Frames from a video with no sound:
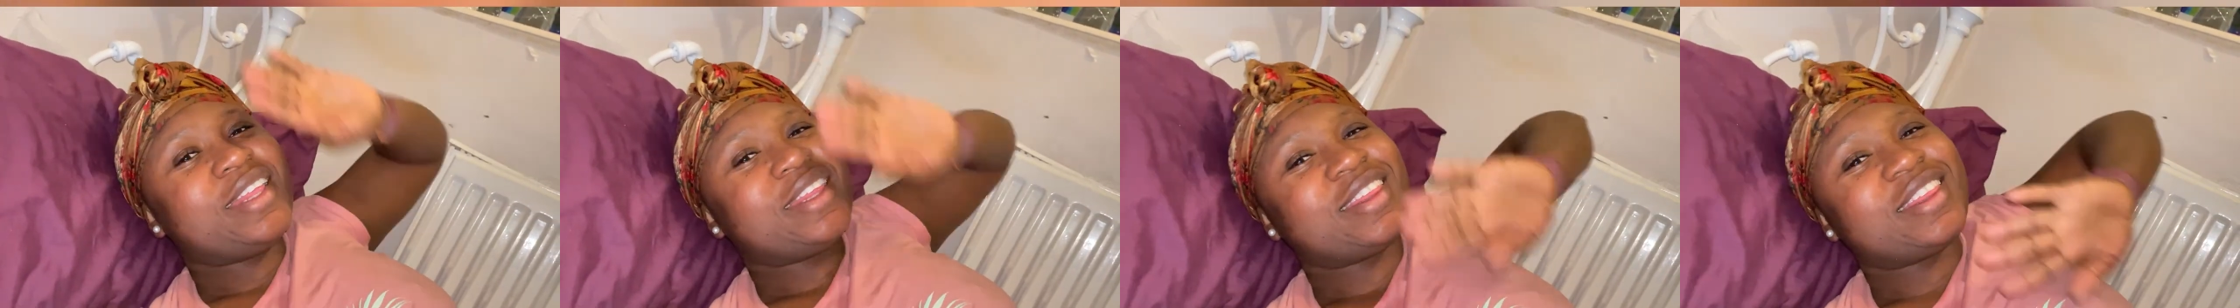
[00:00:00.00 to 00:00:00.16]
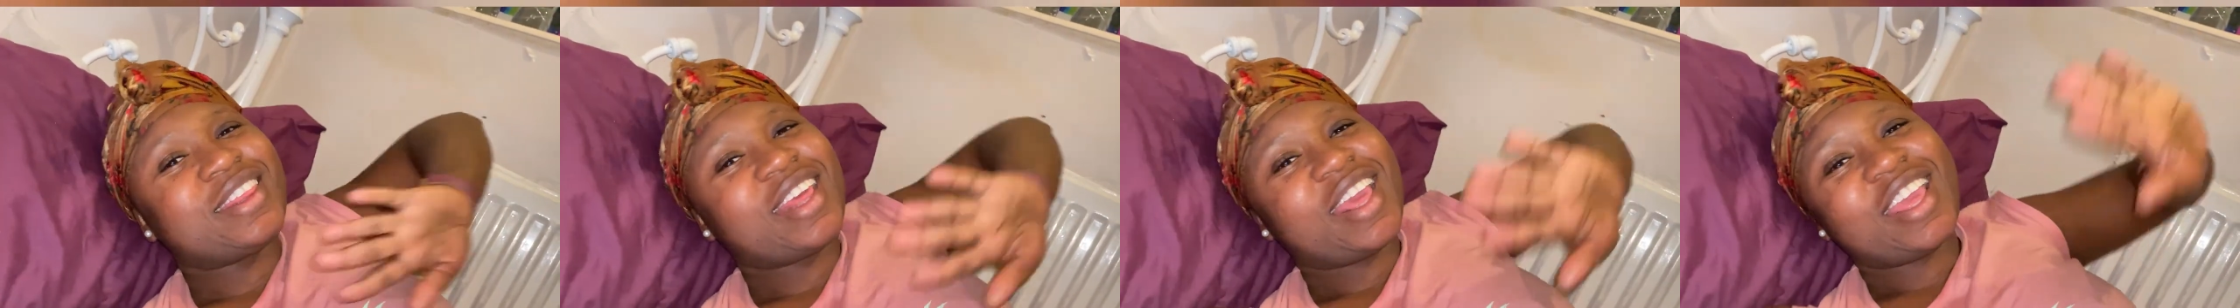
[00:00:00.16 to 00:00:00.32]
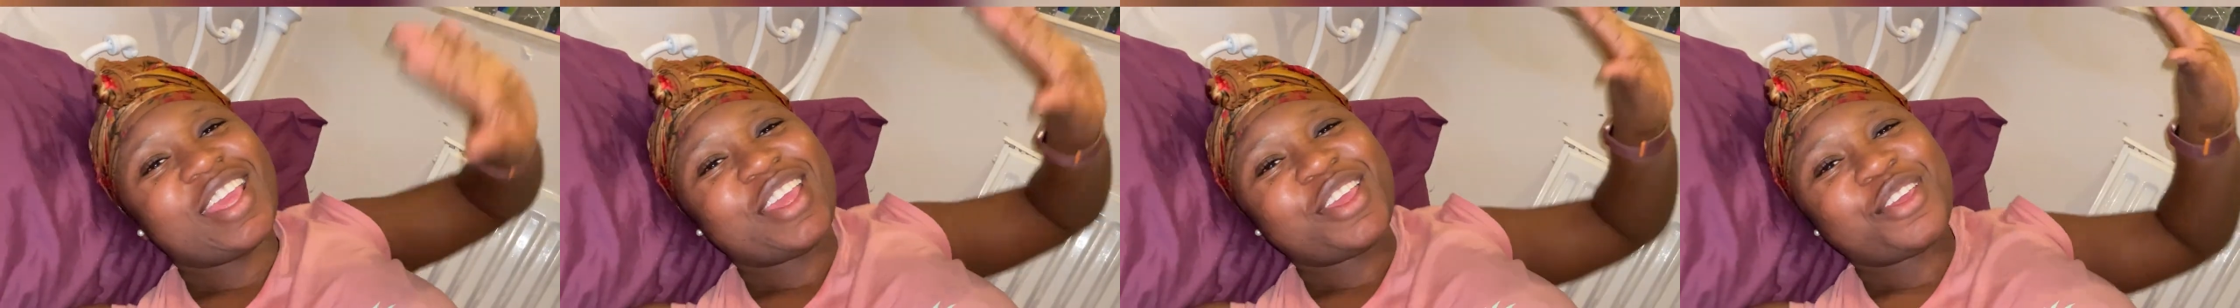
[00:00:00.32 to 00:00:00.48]

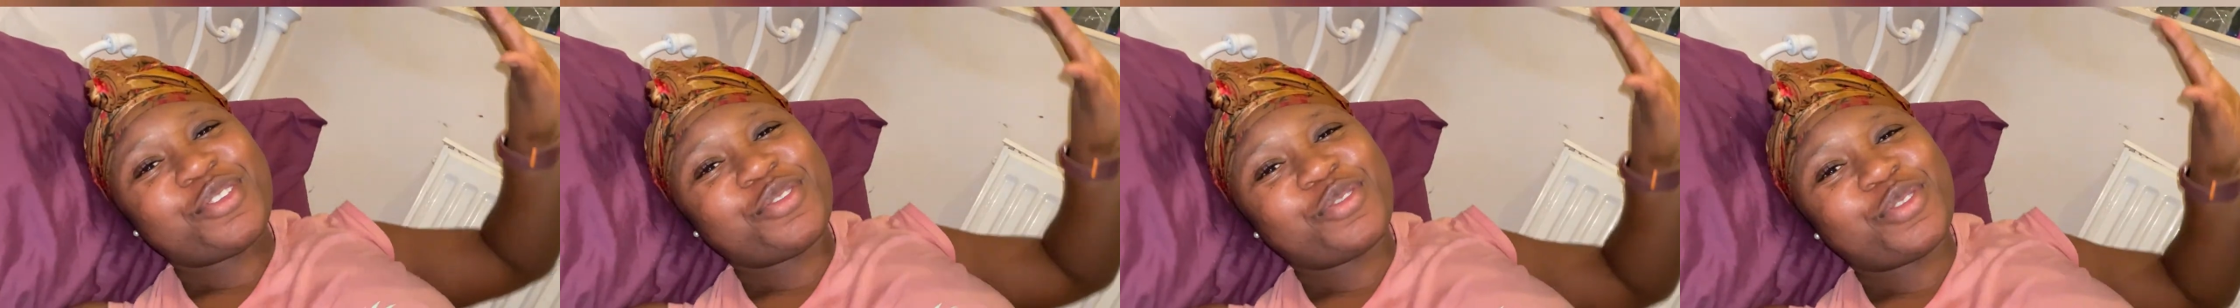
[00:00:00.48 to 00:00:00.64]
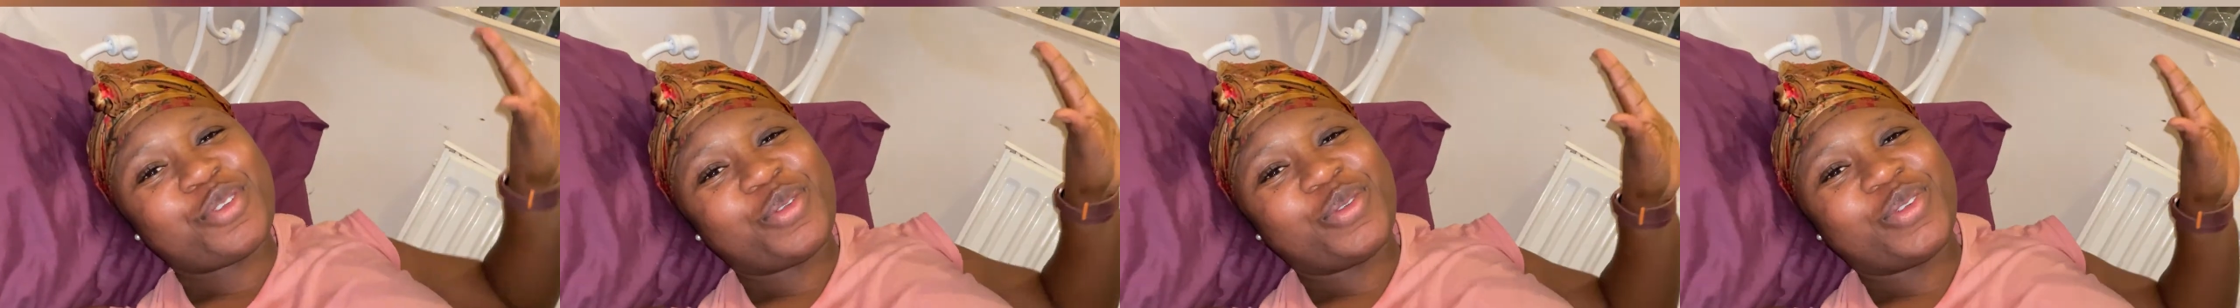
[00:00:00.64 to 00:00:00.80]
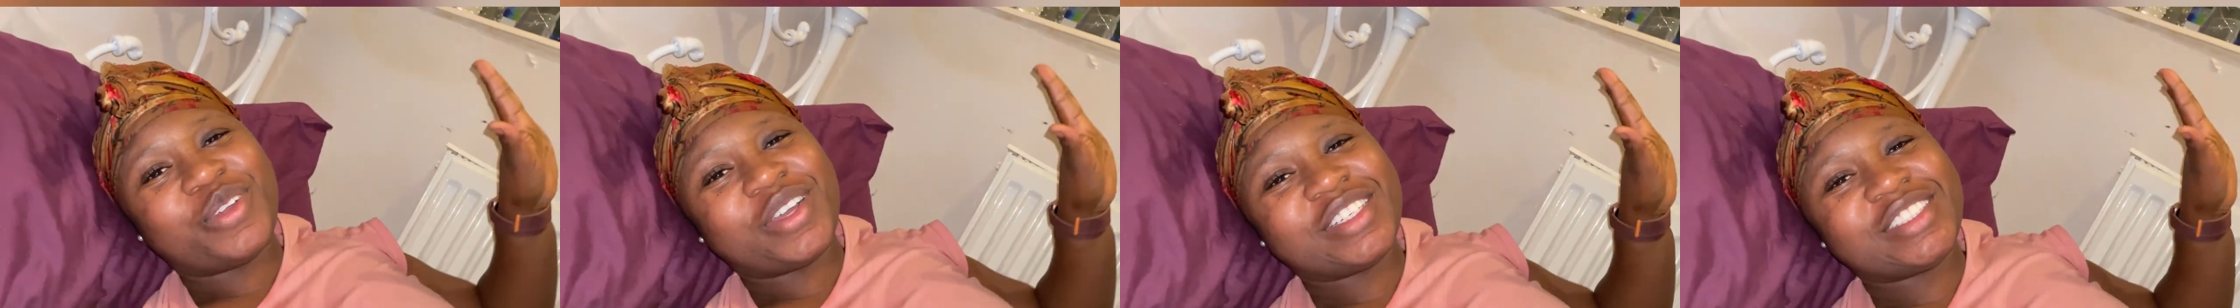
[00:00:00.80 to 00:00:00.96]
Thank you for
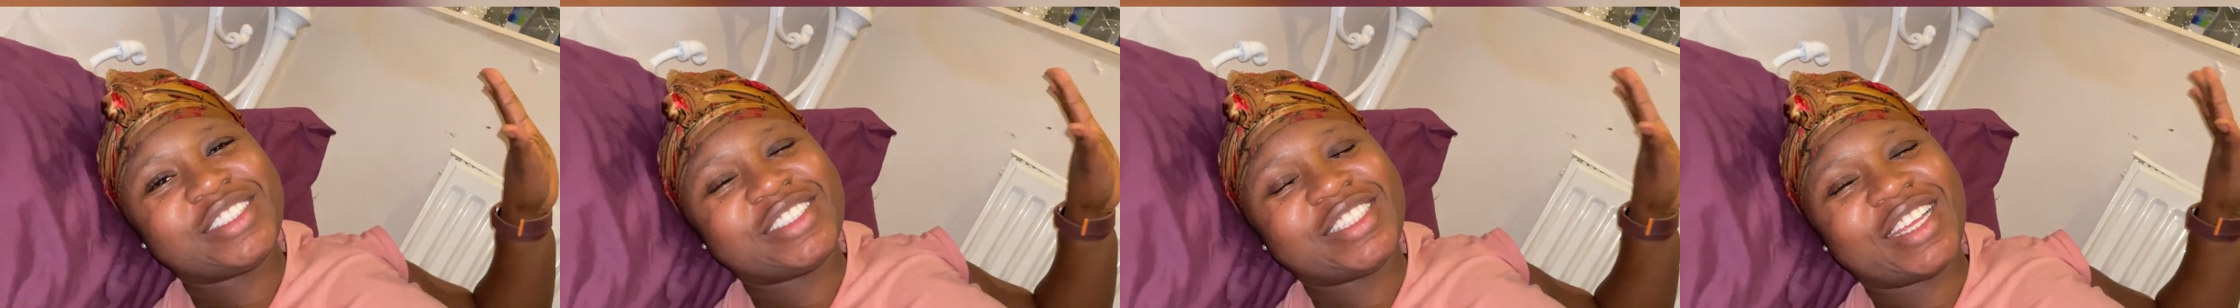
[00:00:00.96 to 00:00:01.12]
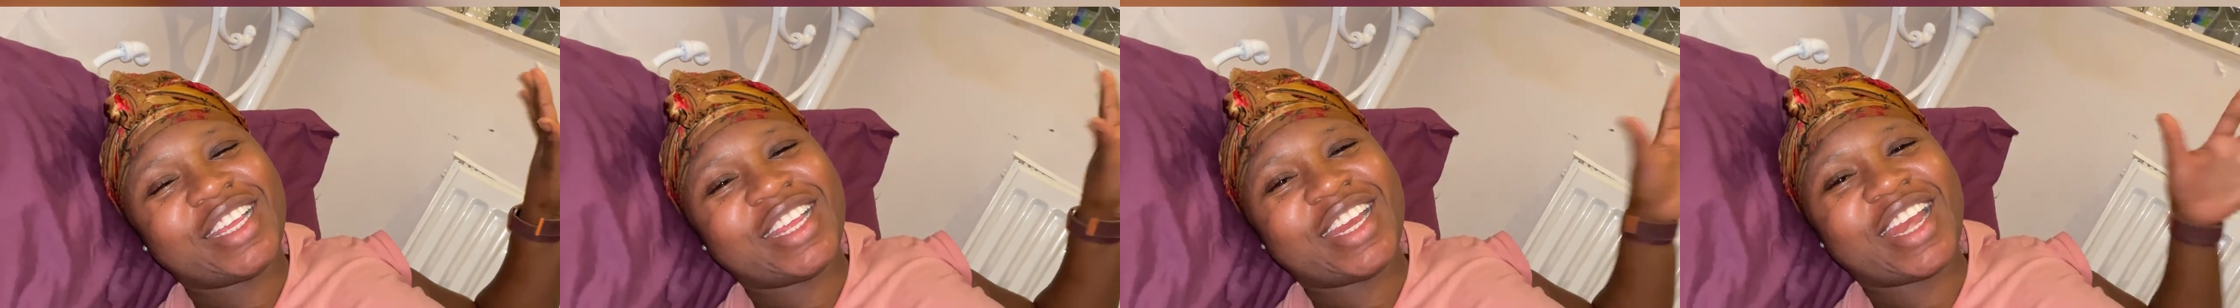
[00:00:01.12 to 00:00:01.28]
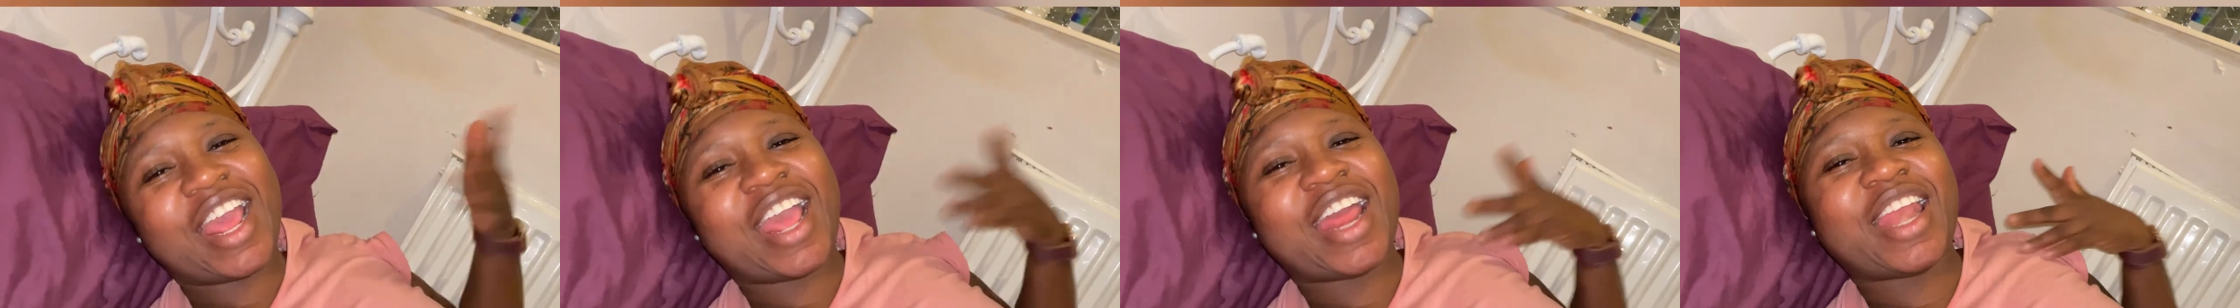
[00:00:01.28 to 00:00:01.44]

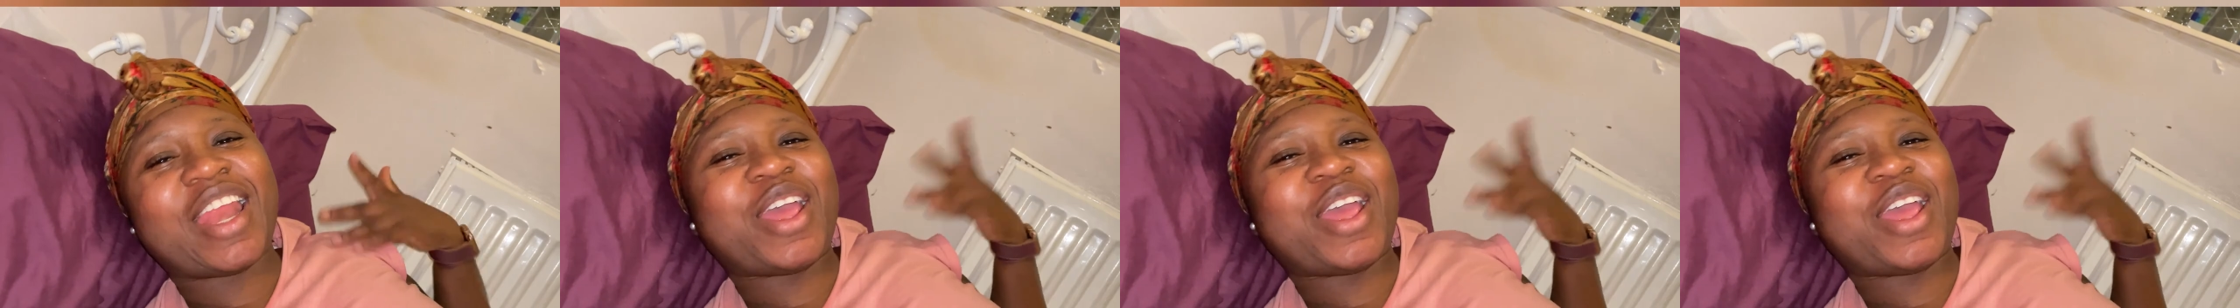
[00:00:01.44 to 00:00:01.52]
watching and